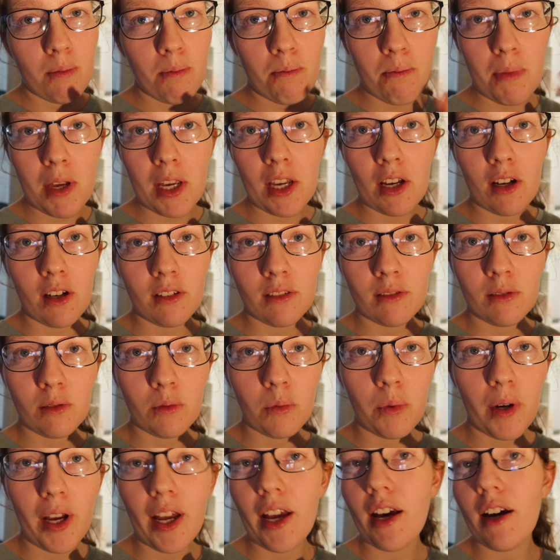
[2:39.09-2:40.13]
bigger
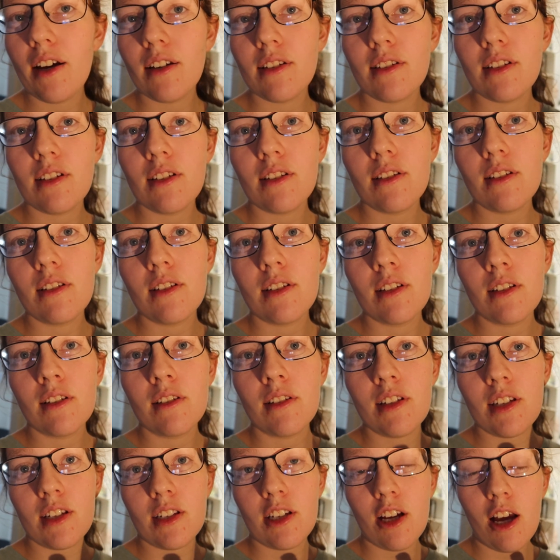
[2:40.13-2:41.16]
warehouses
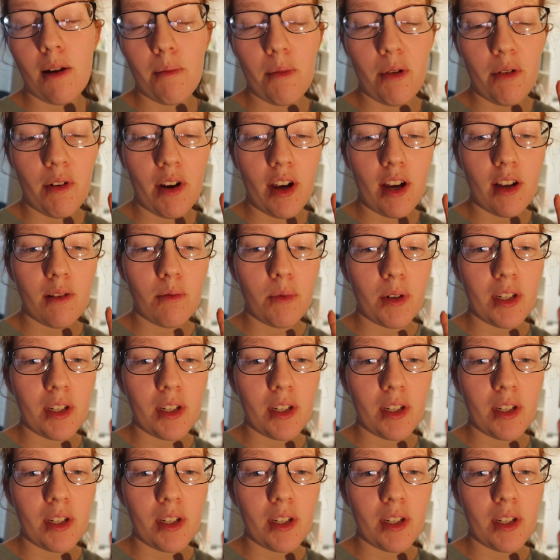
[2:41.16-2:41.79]
this time around.